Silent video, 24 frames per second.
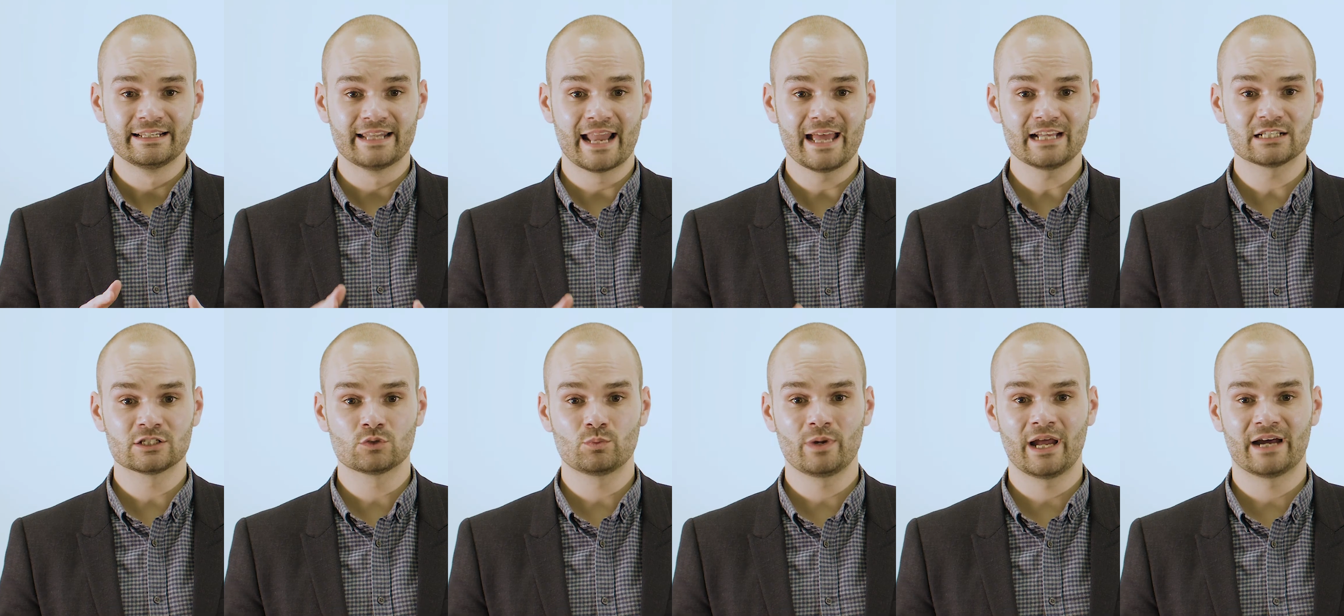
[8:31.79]

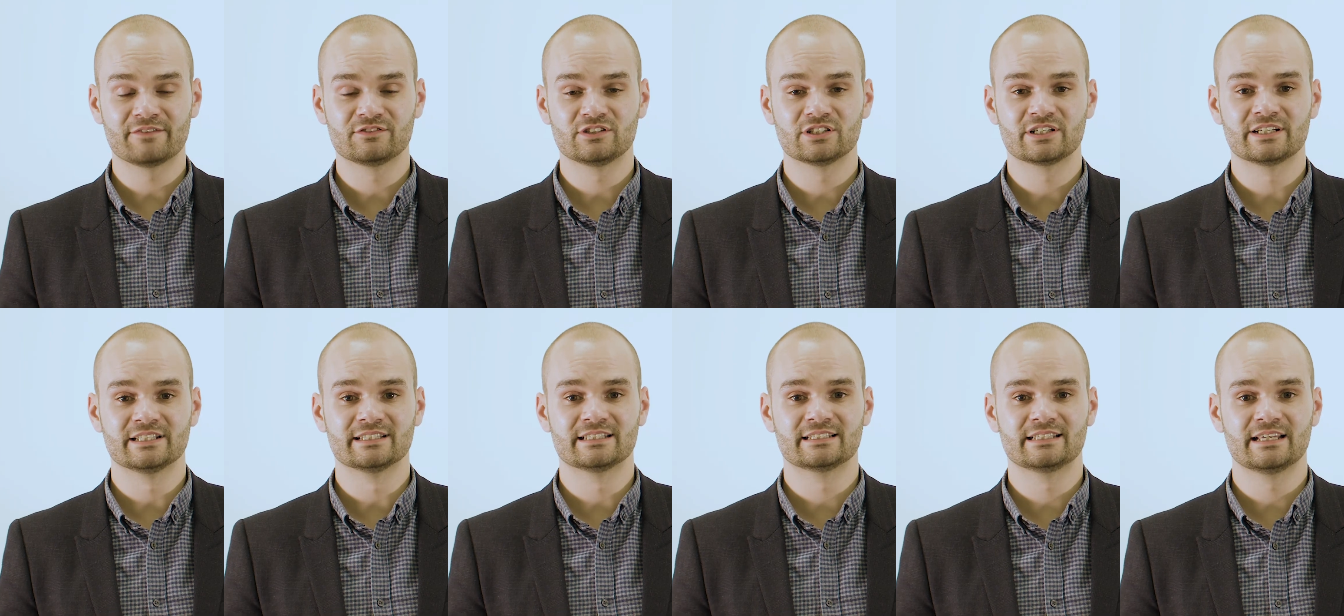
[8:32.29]
Next, we have to
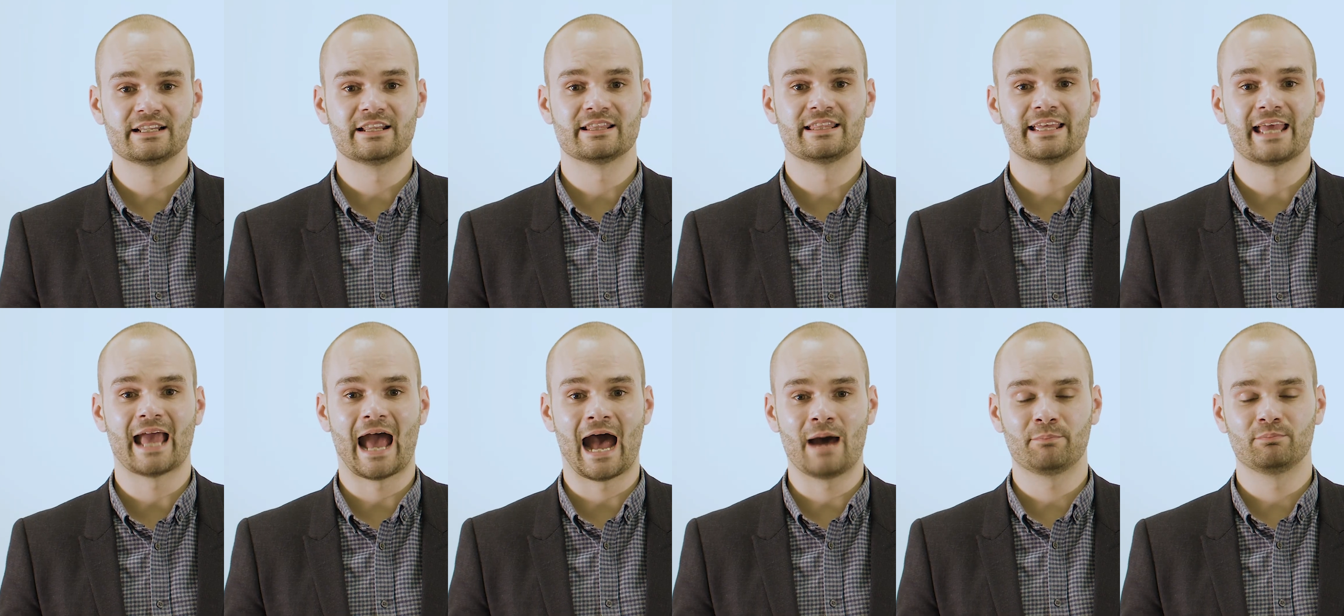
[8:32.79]
consider
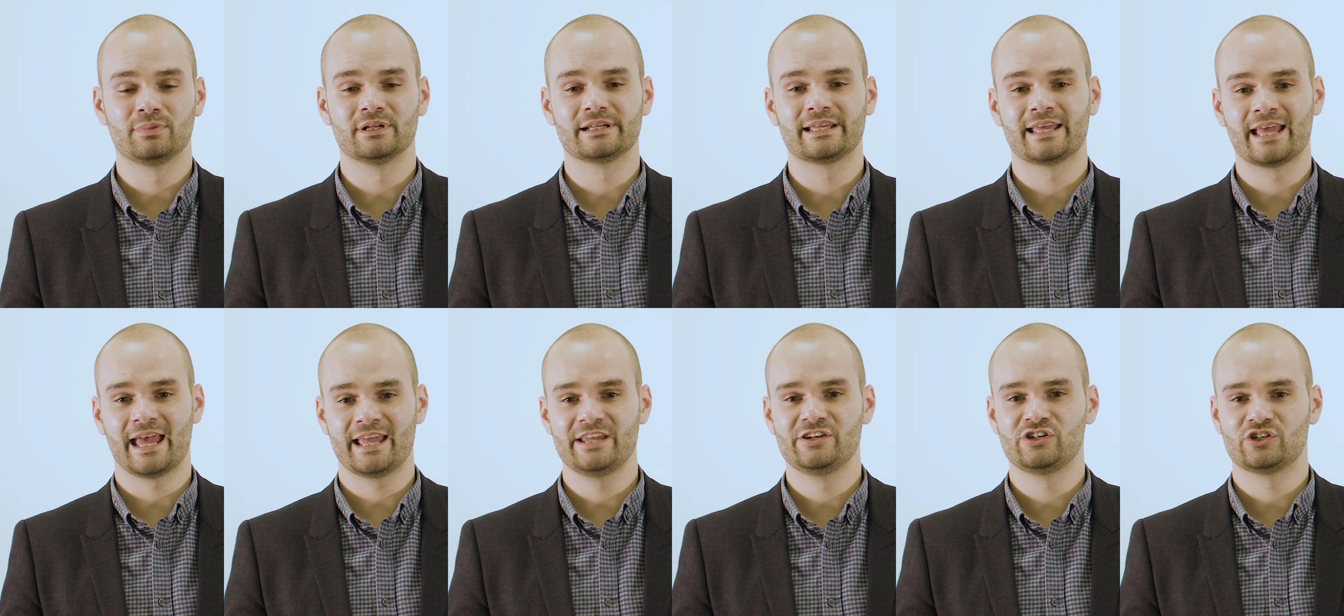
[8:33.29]
the
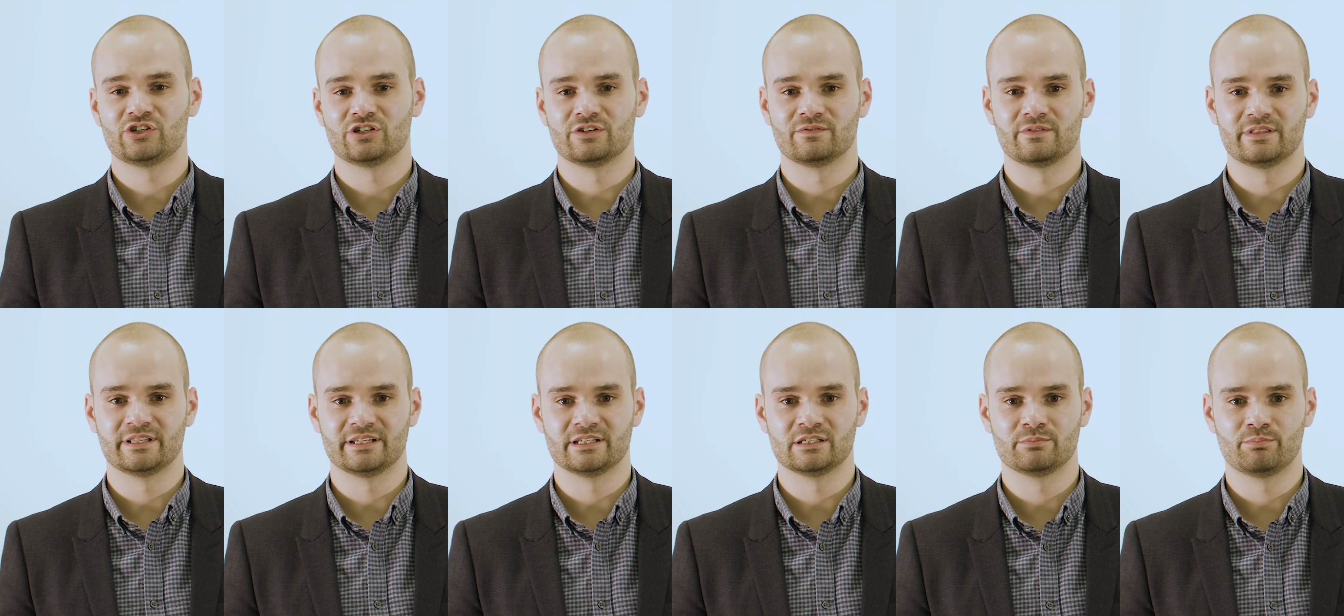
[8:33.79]
application
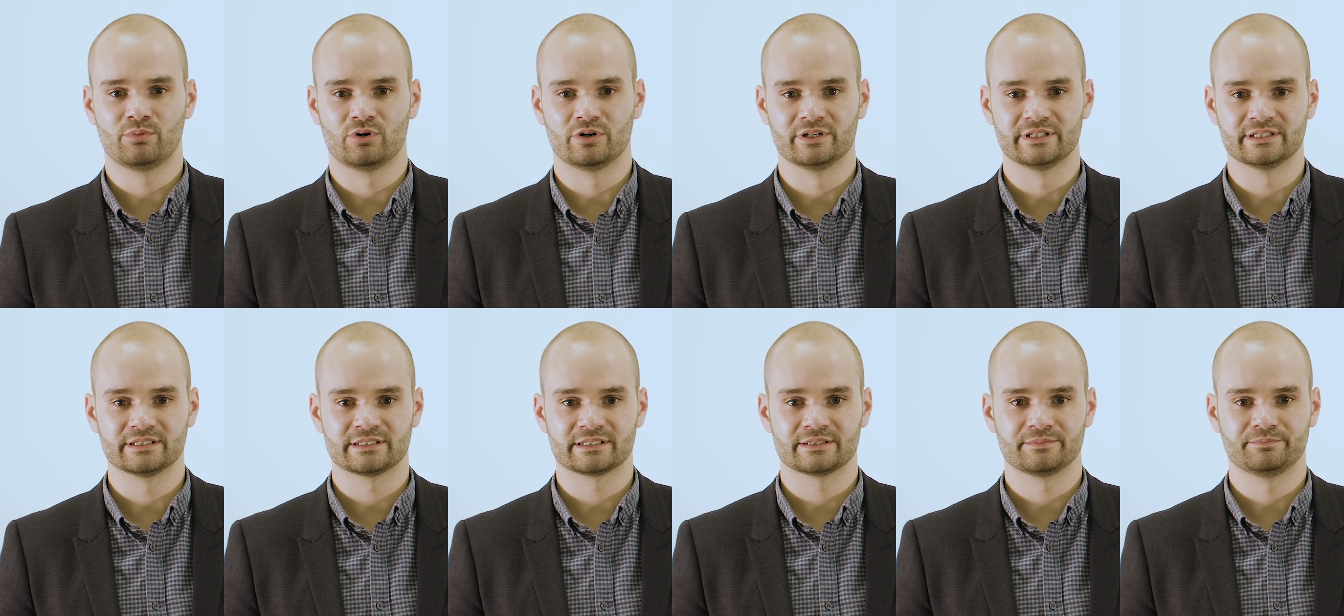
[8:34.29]
of these
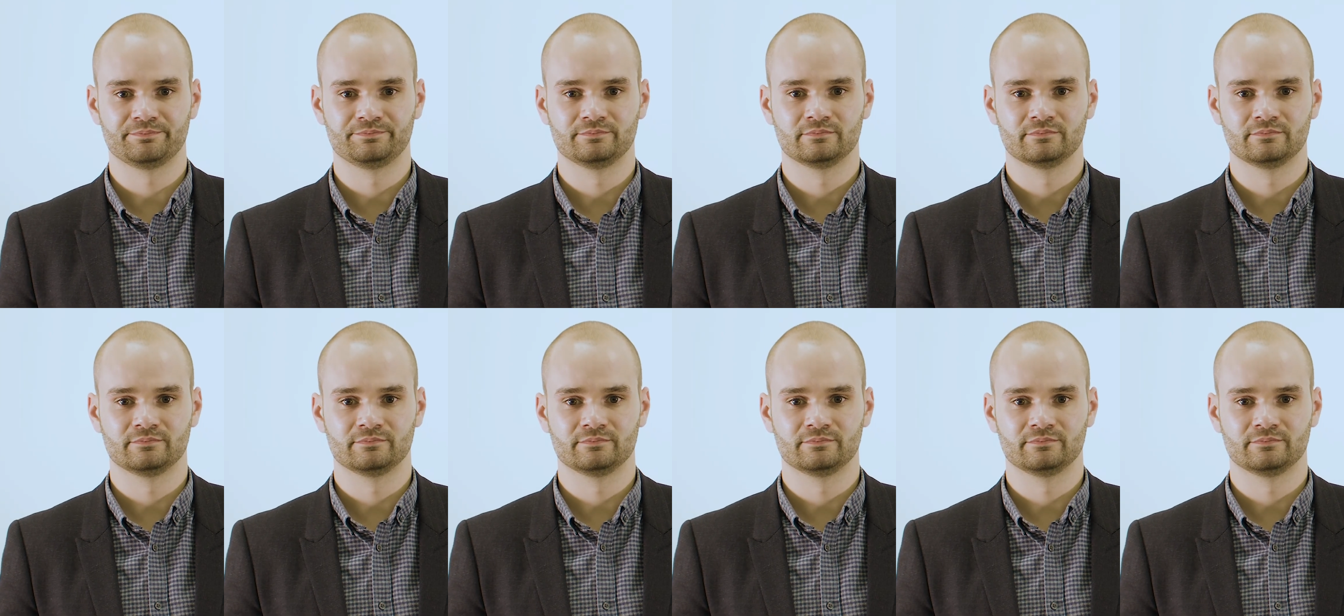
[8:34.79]
points.